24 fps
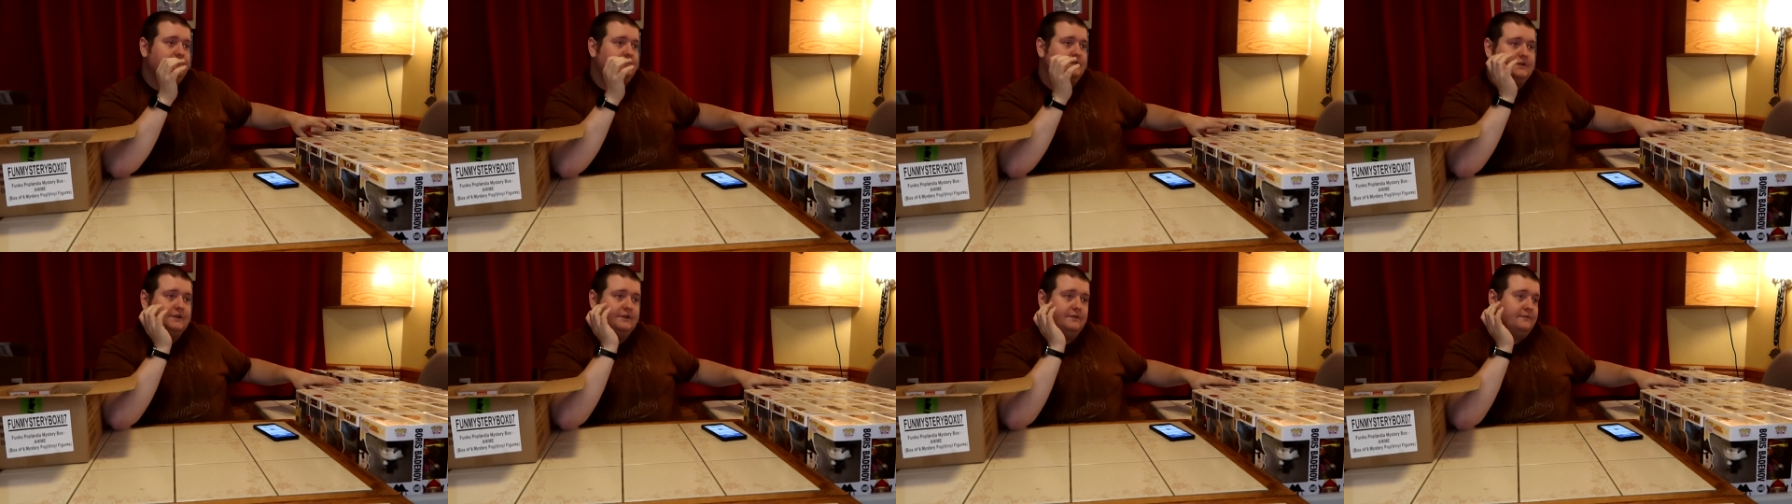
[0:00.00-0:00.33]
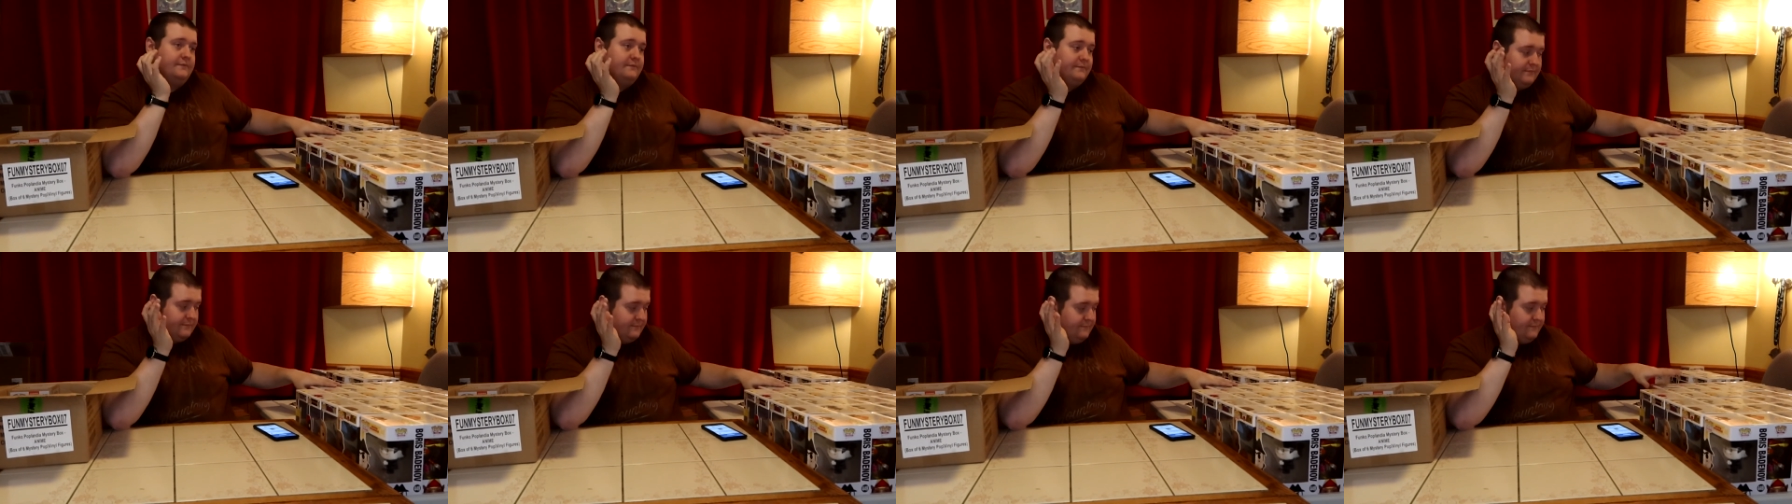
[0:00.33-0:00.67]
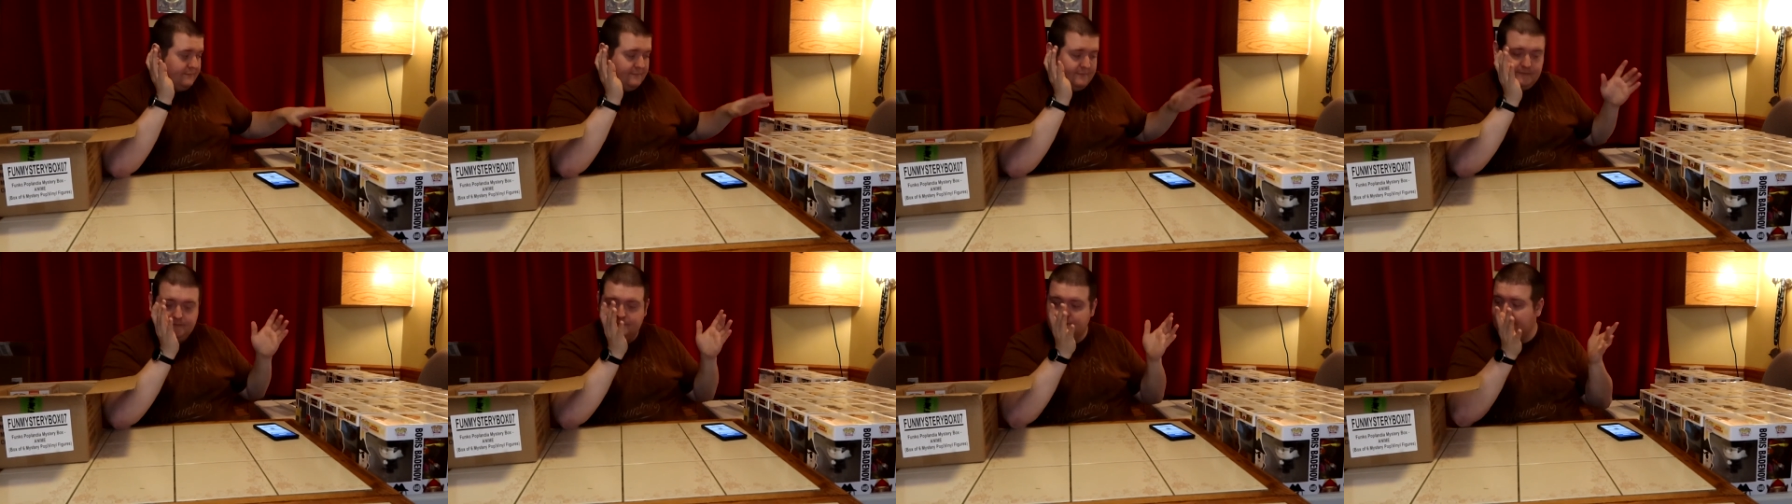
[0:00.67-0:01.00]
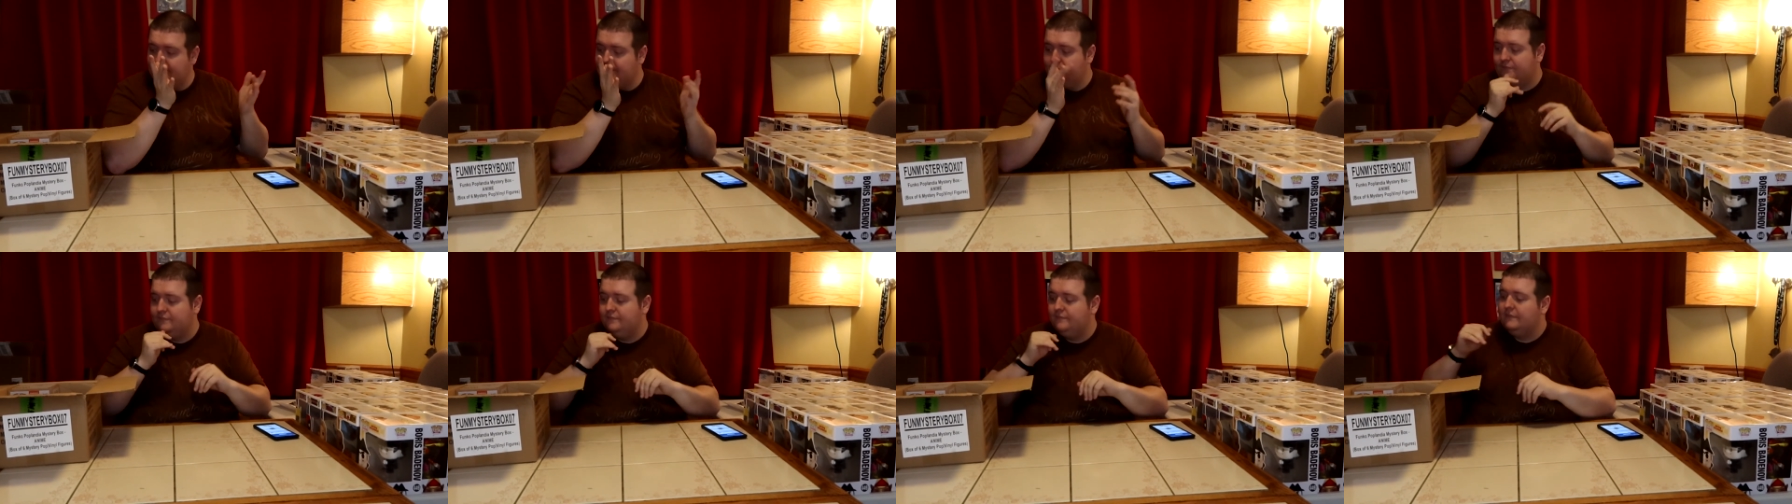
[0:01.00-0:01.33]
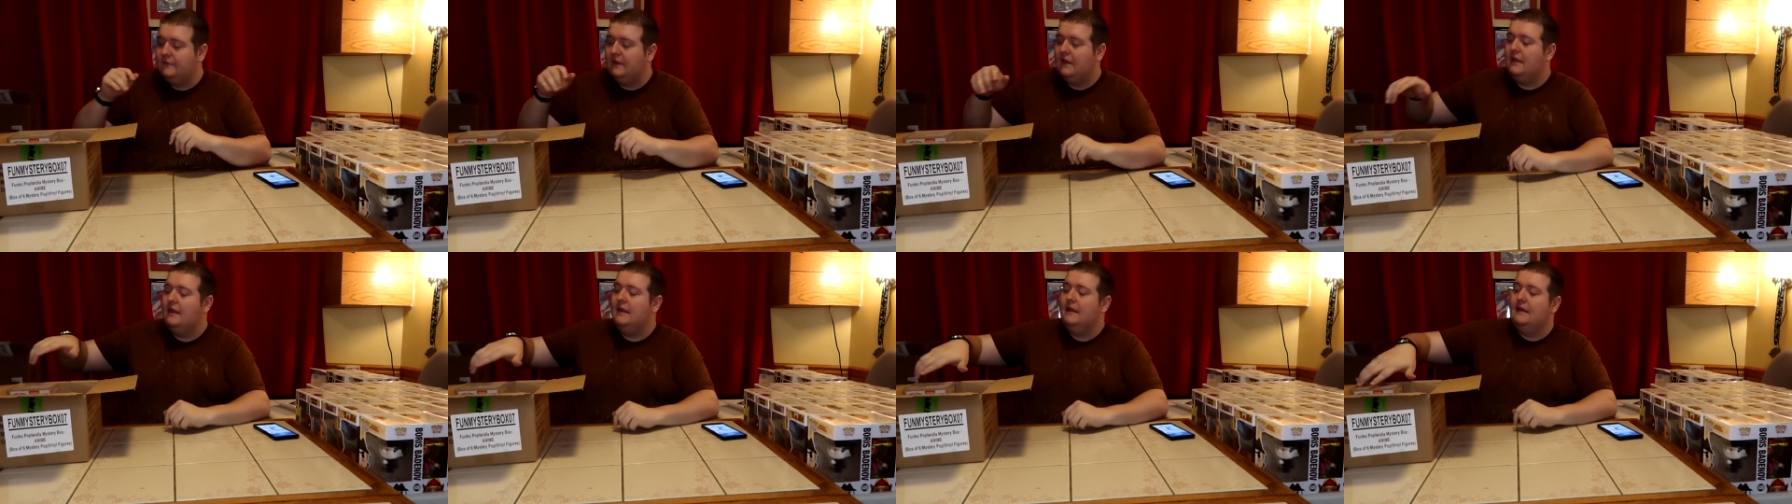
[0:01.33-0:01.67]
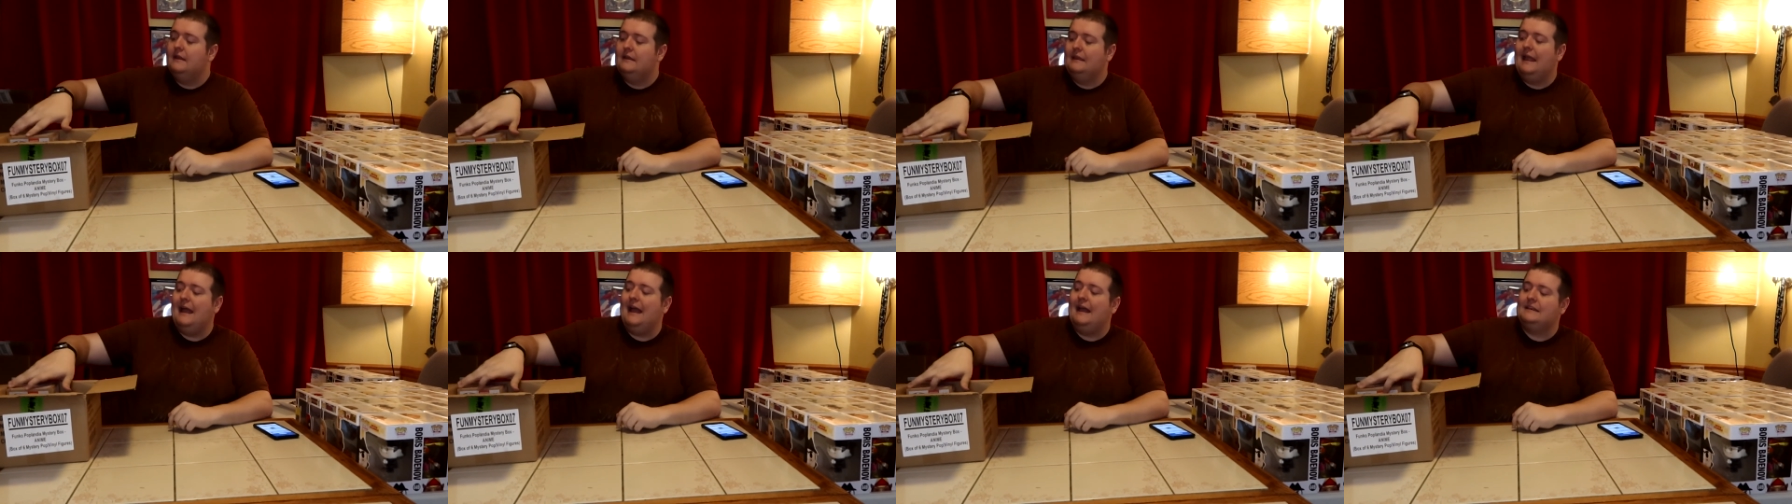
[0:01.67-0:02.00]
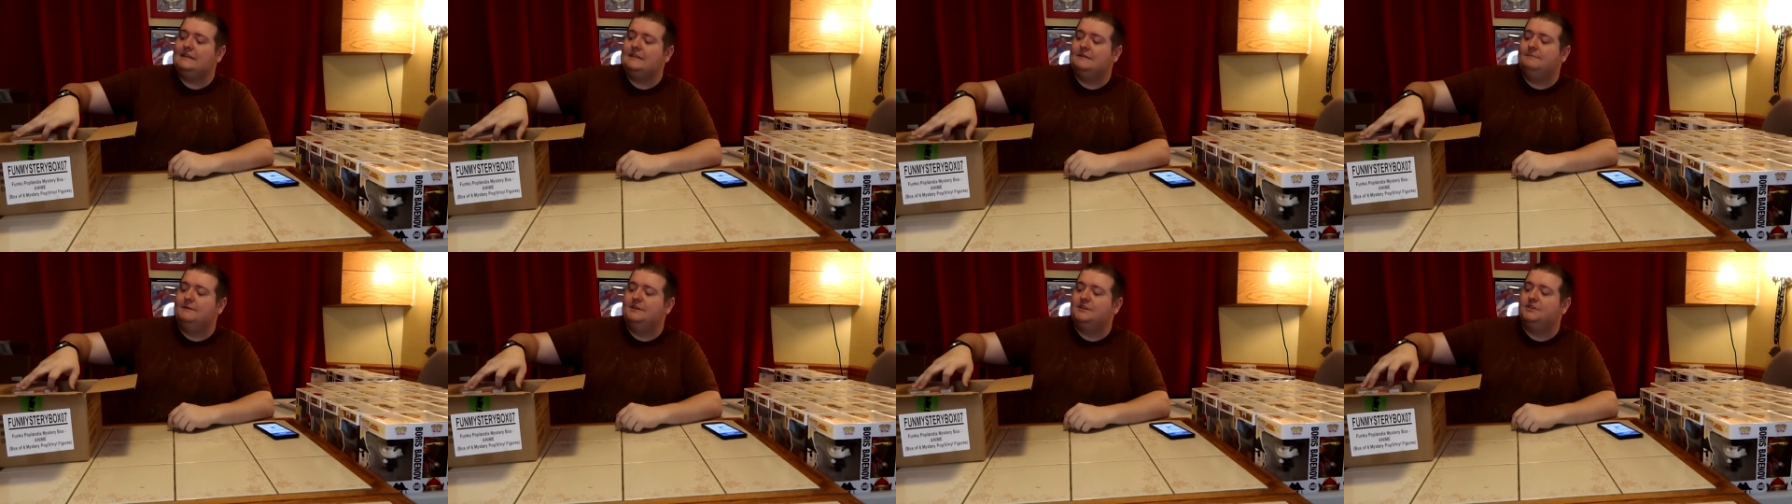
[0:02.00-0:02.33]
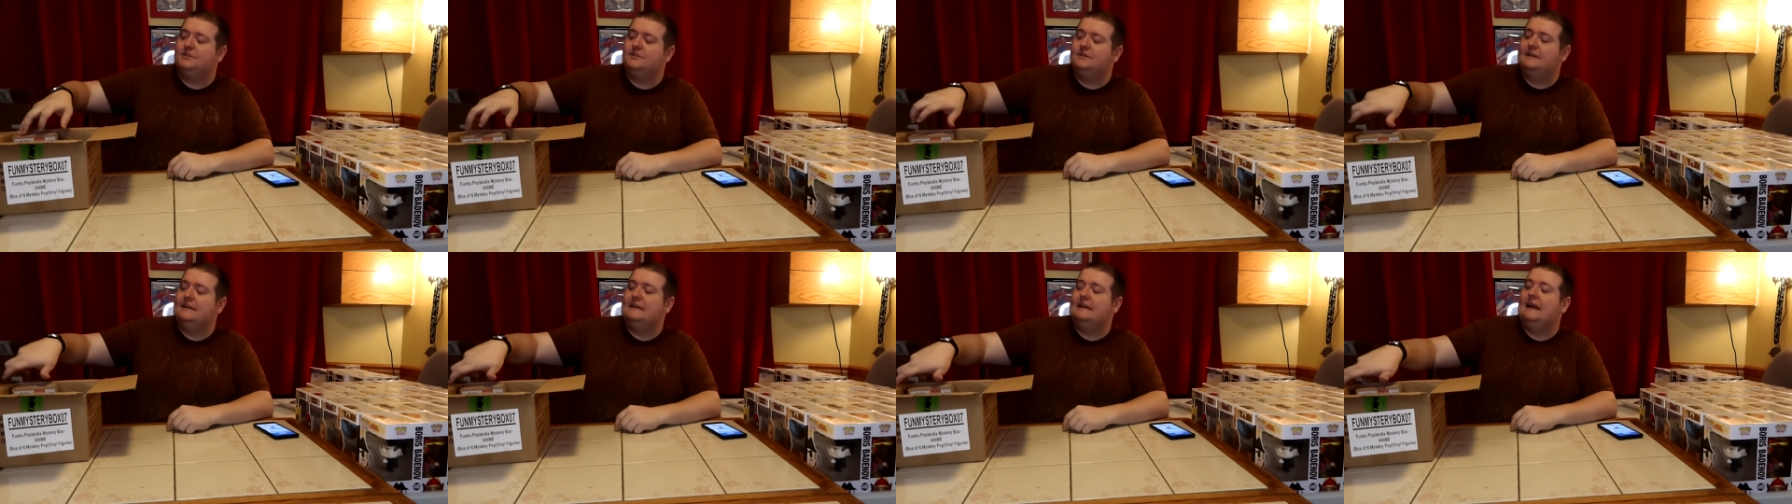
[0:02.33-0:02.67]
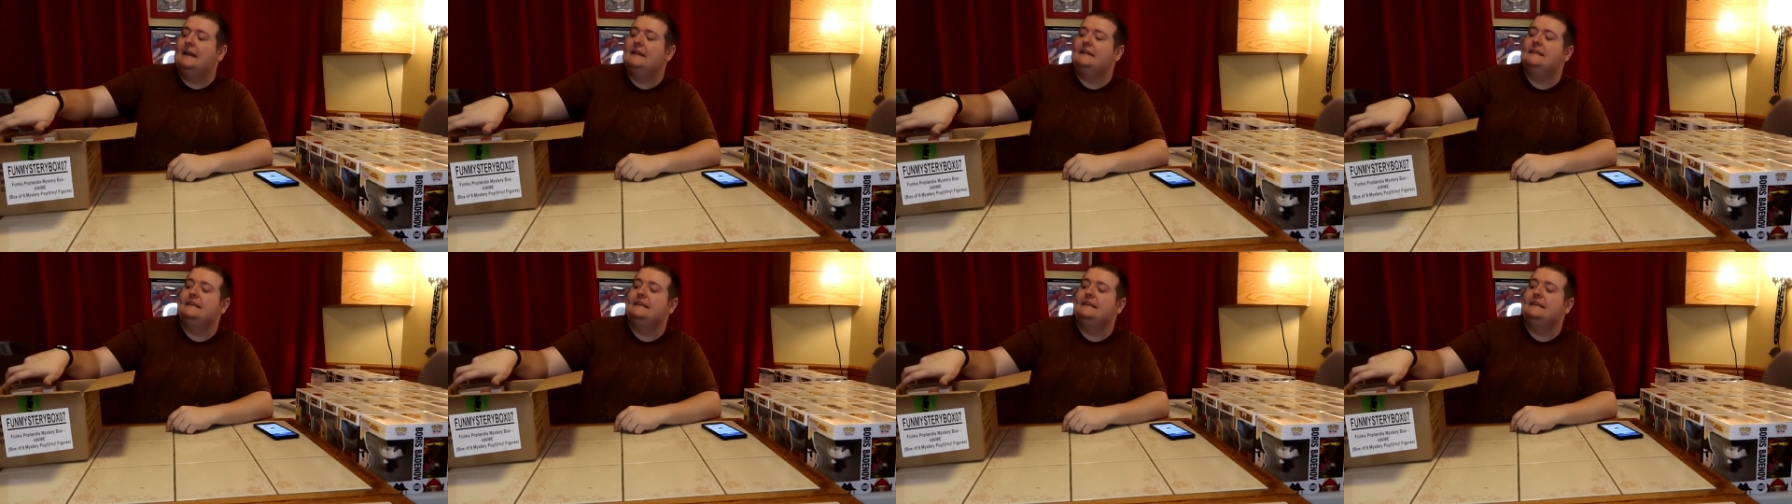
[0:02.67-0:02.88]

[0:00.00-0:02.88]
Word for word: So, last but certainly not